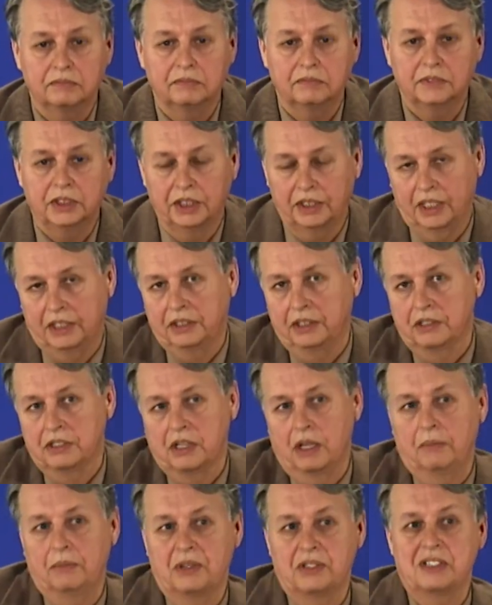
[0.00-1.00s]
so that there's
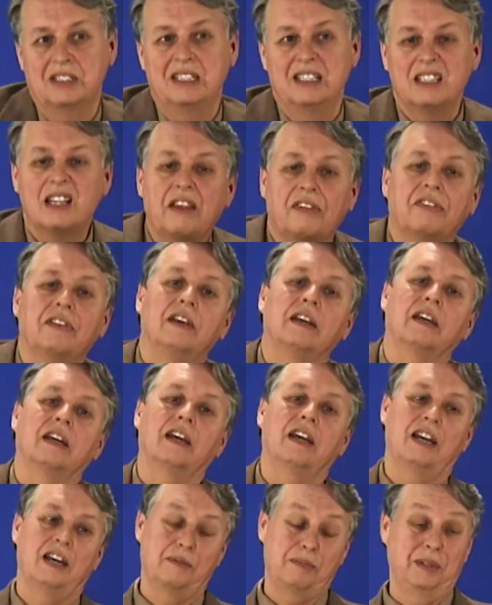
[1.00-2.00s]
almost nothing
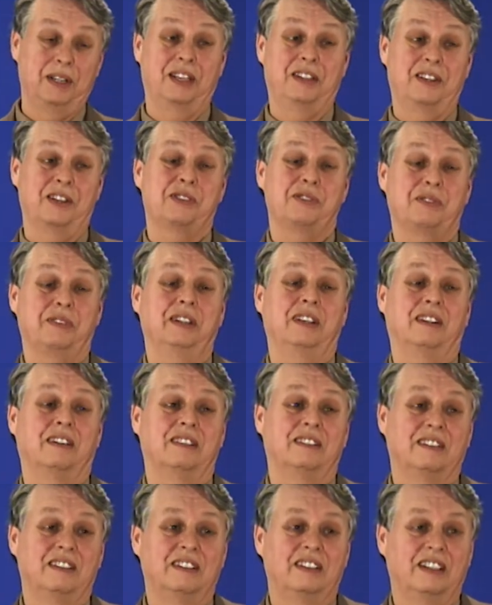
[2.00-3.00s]
happening that's real.
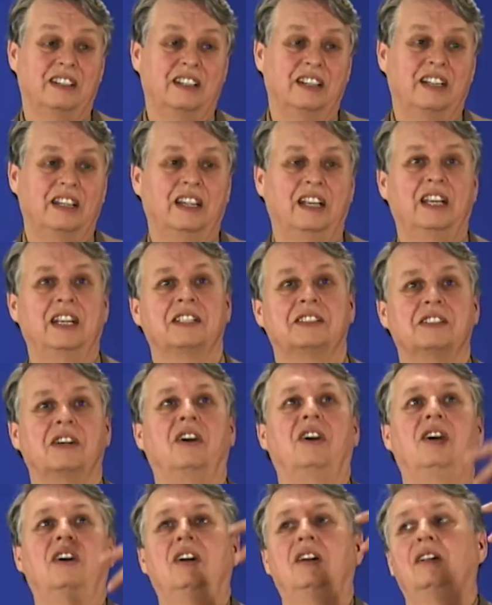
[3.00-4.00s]
It's
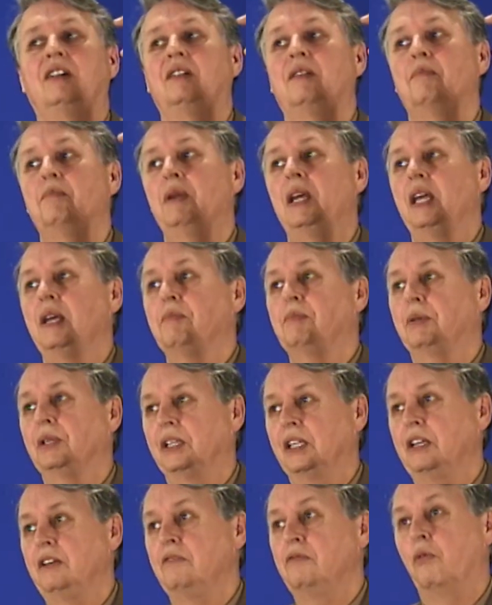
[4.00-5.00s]
all
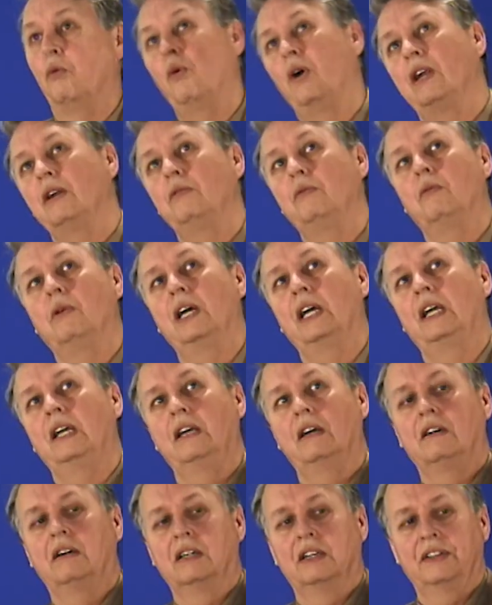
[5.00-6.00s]
make-believe one way
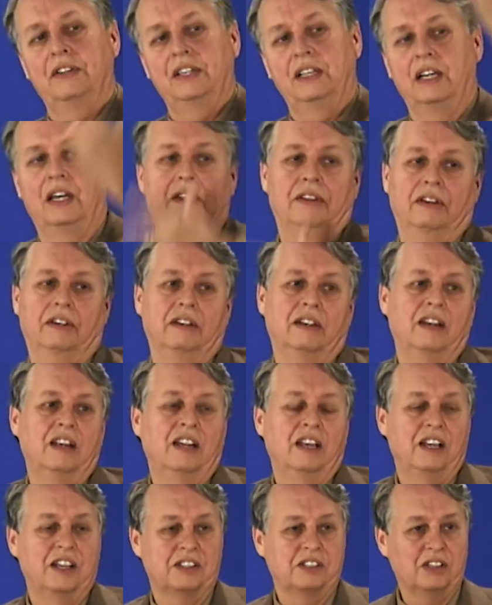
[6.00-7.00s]
or the other.
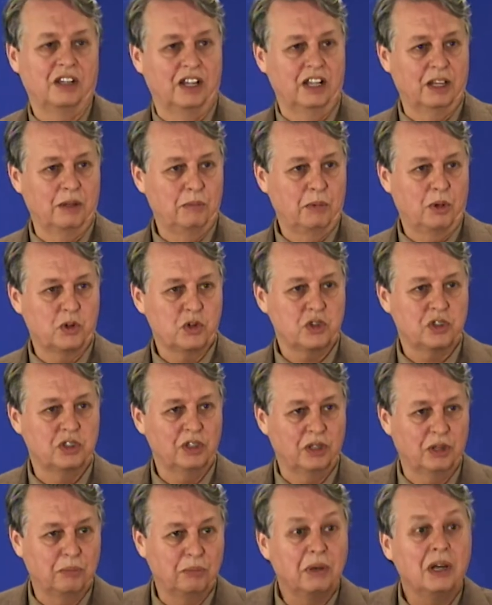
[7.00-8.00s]
It's all
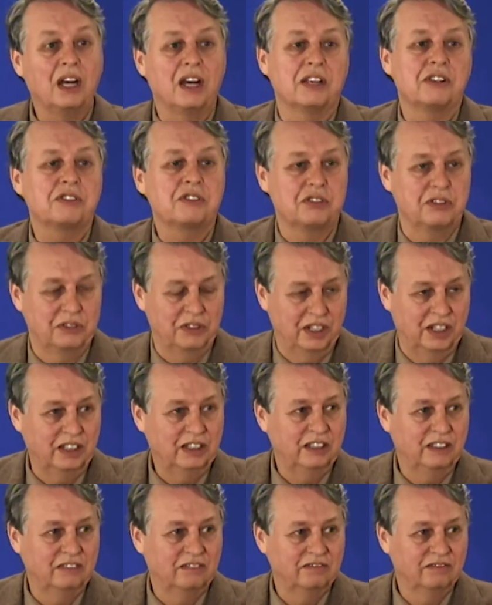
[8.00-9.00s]
emotional posturing
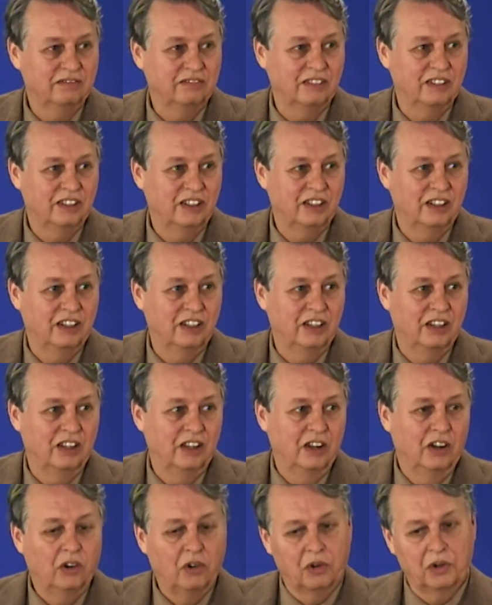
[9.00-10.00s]

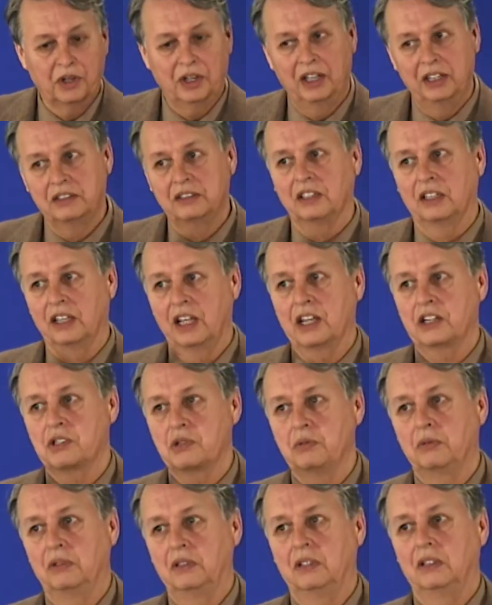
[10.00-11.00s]
or
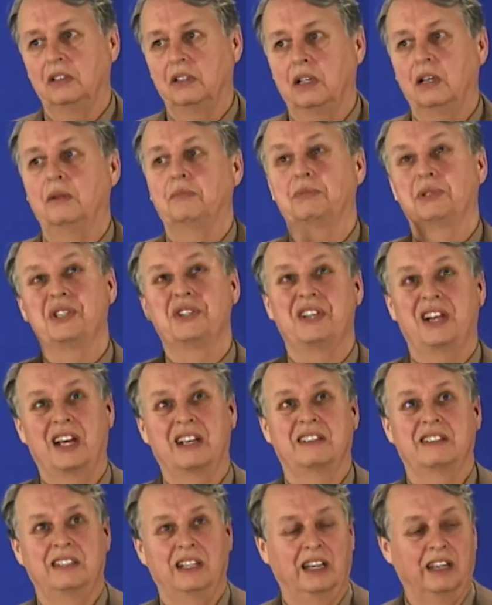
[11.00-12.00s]
intellectual
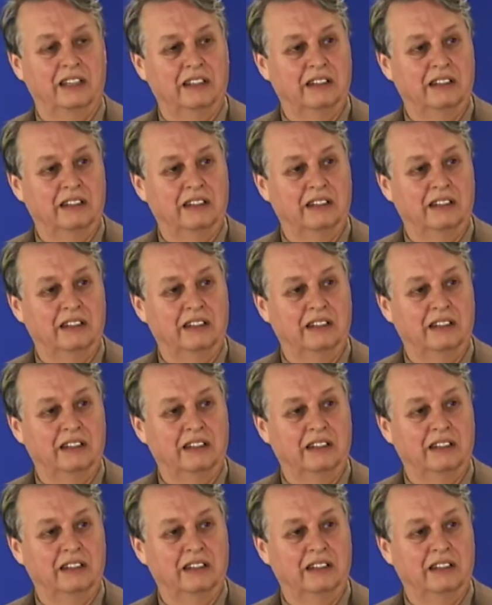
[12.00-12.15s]
projecting.